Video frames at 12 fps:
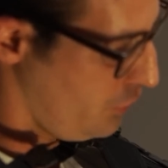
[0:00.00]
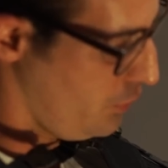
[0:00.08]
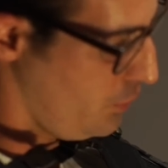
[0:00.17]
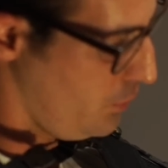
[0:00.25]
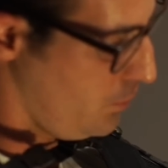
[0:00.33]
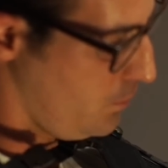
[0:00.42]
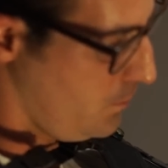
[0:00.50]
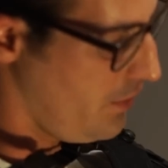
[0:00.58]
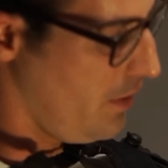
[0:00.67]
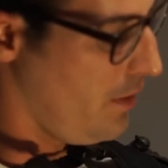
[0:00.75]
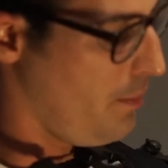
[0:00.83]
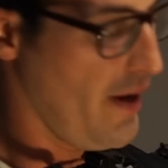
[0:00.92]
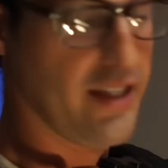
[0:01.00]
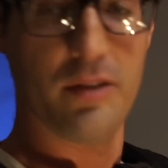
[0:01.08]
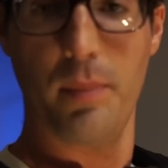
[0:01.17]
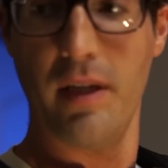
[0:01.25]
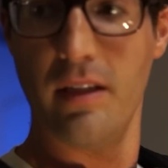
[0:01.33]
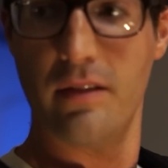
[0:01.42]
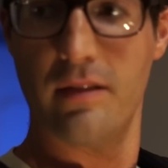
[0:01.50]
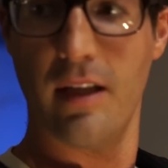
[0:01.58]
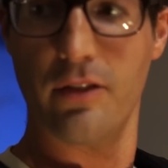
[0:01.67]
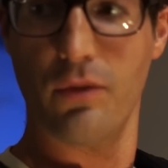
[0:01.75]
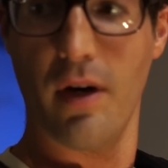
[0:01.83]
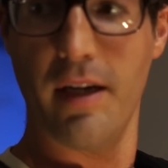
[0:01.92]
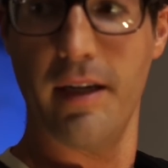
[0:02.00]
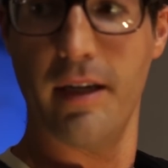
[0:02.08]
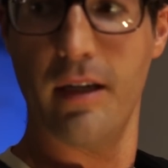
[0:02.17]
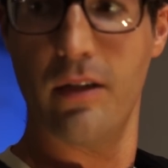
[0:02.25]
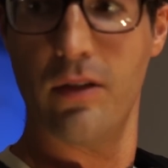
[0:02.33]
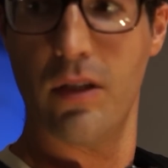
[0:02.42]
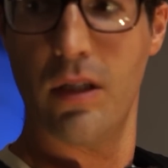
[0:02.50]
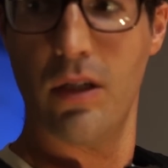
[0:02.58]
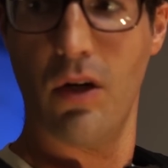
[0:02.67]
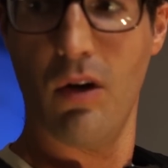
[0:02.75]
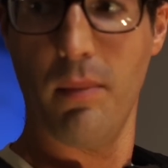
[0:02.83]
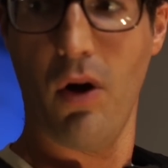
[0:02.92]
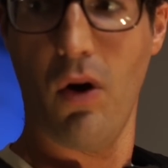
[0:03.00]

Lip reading: to the base piece that's right here on my